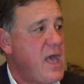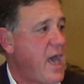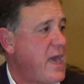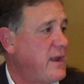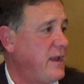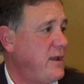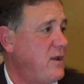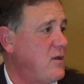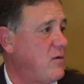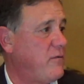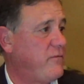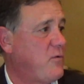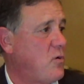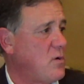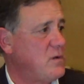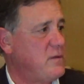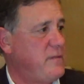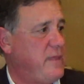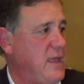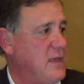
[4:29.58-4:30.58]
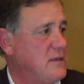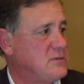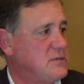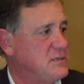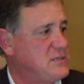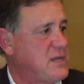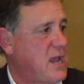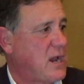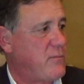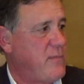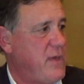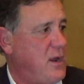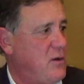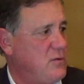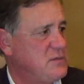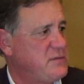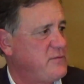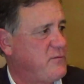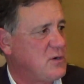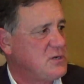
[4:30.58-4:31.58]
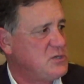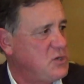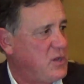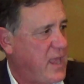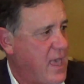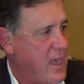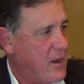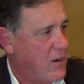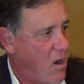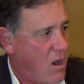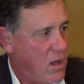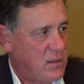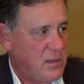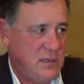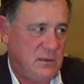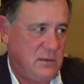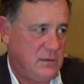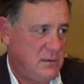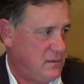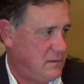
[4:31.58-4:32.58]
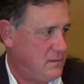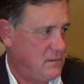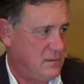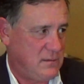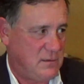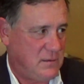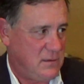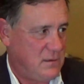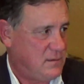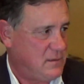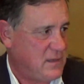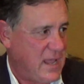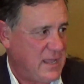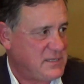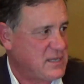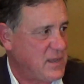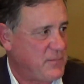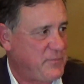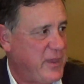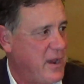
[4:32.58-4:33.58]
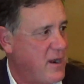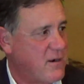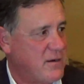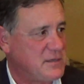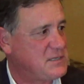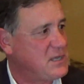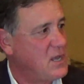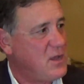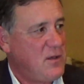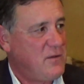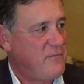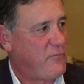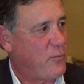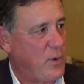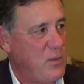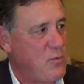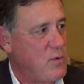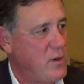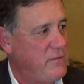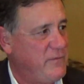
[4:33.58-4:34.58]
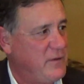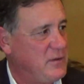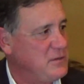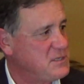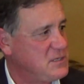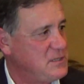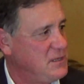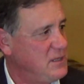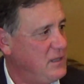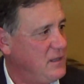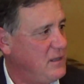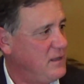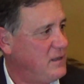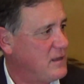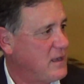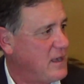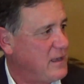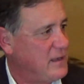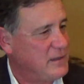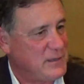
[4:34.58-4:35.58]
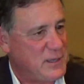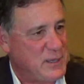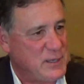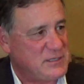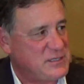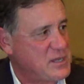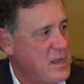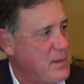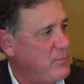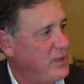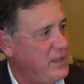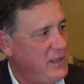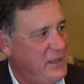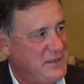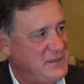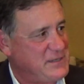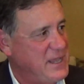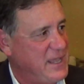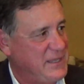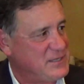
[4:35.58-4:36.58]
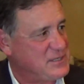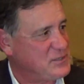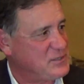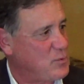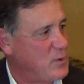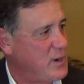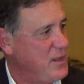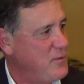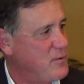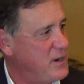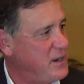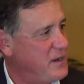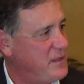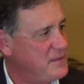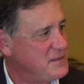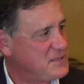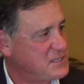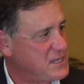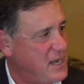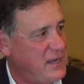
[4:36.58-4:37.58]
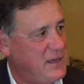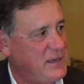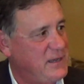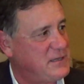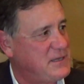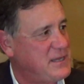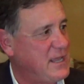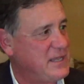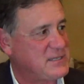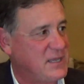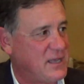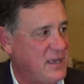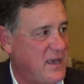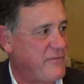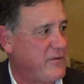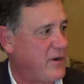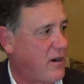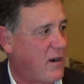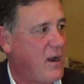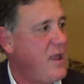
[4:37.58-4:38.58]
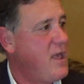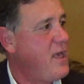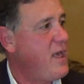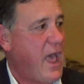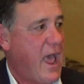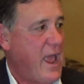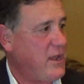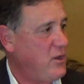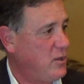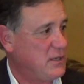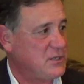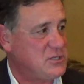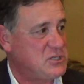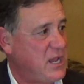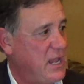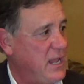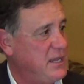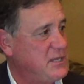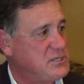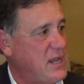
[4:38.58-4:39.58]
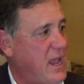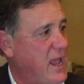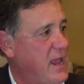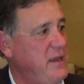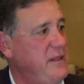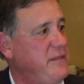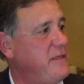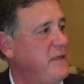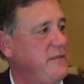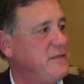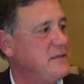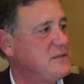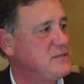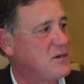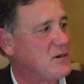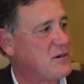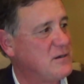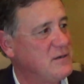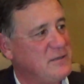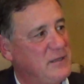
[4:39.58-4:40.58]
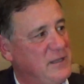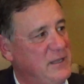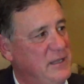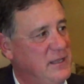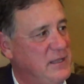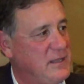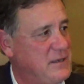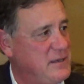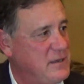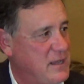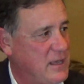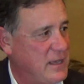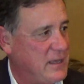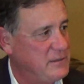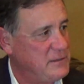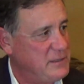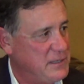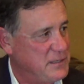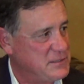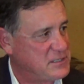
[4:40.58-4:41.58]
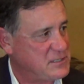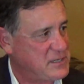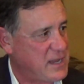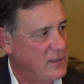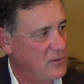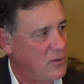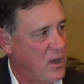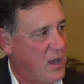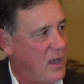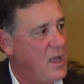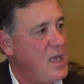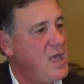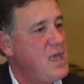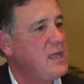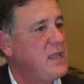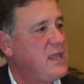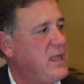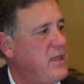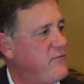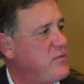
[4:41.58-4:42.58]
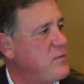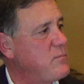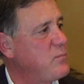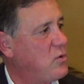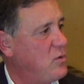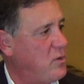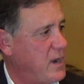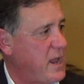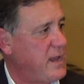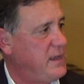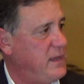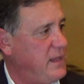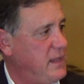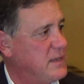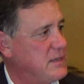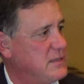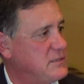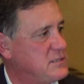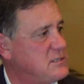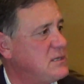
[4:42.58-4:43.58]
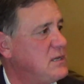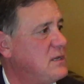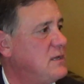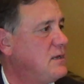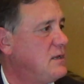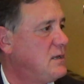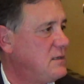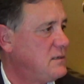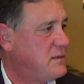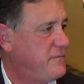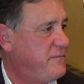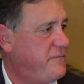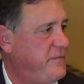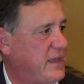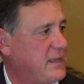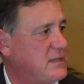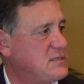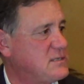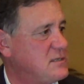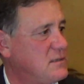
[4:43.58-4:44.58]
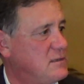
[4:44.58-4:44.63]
And I know, of course, the answer in Sacramento is, of course you can. All it takes up there is 41 votes in the assembly, it takes 21 in the Senate, and it takes a governor. And you can change anything that's currently in state law. Give them good ideas to fix.